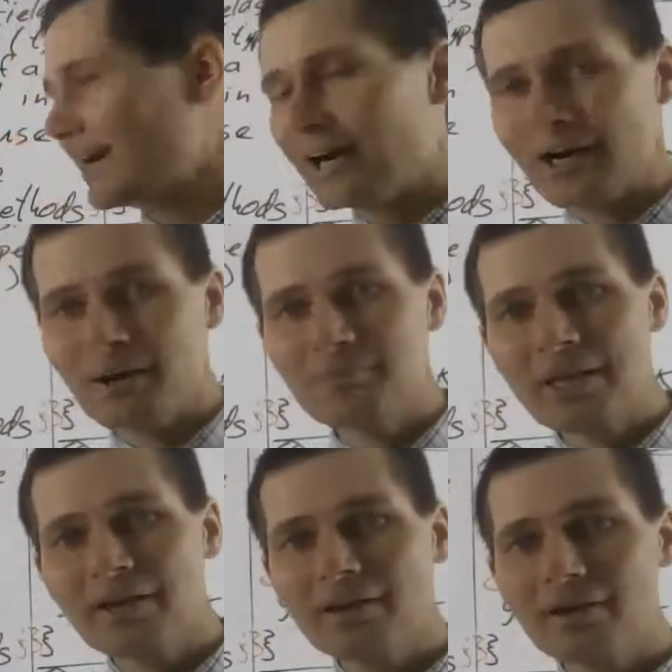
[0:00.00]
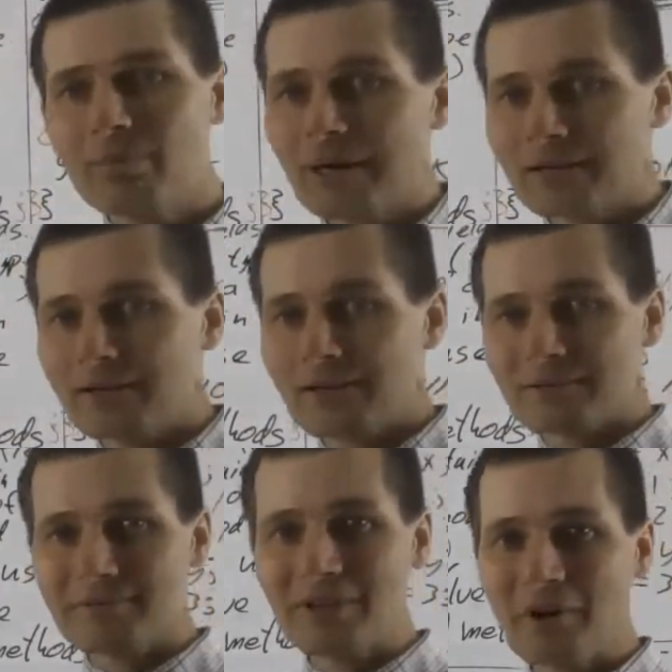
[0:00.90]
but
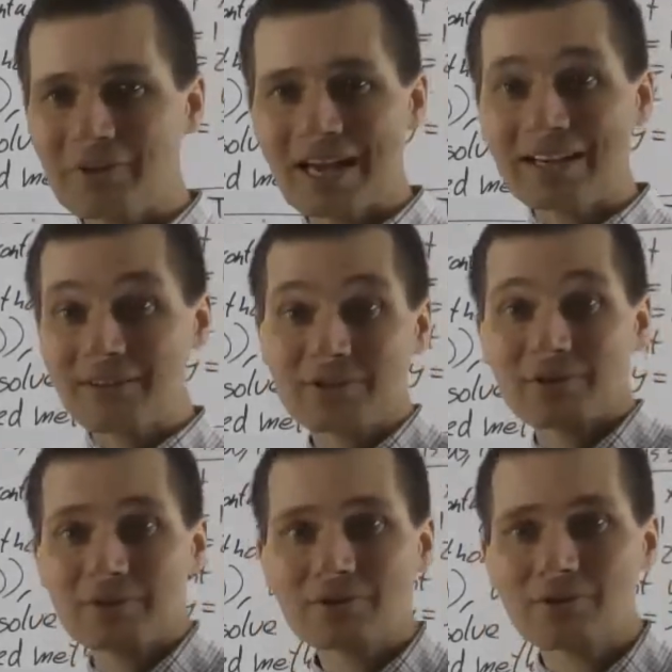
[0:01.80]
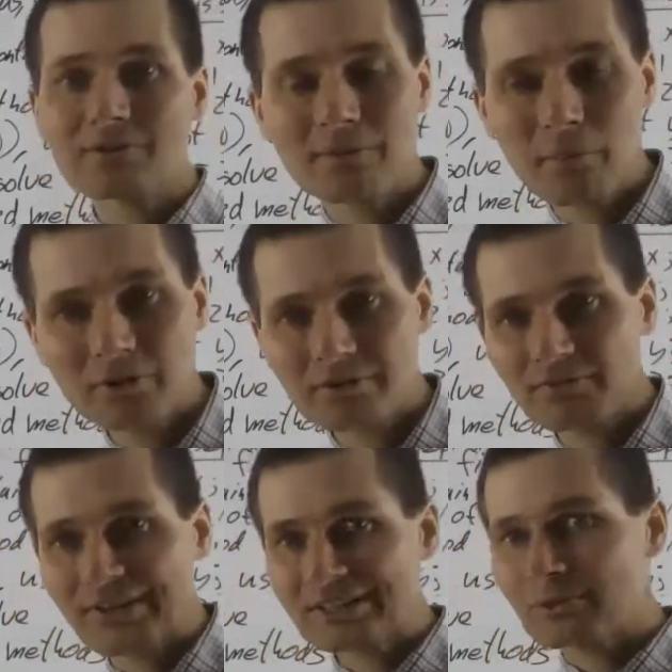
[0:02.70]
that gives you sort of the most
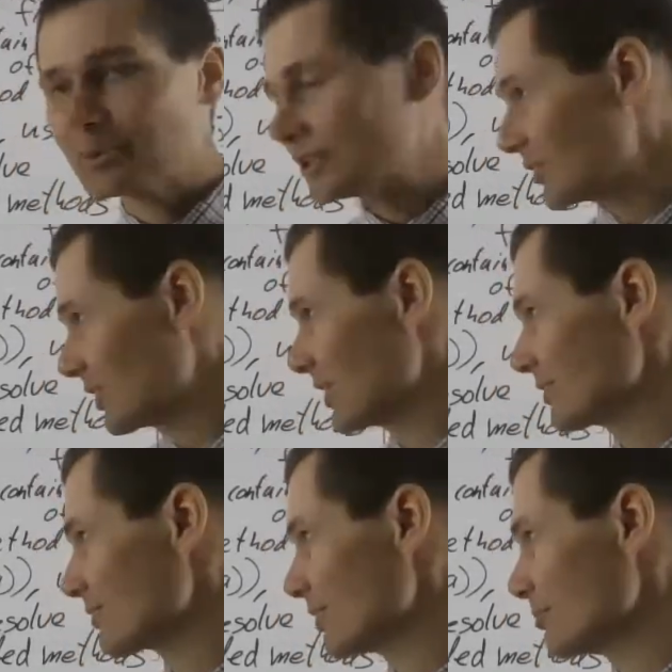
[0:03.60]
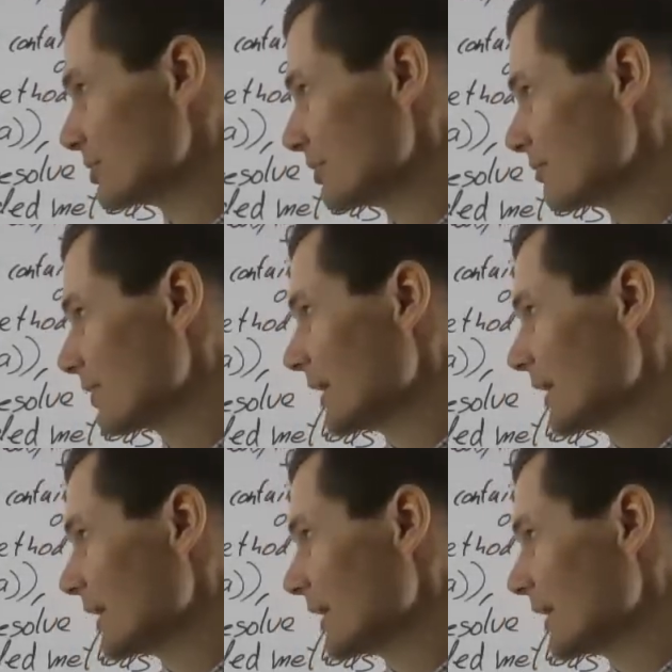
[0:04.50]
flexibility in terms of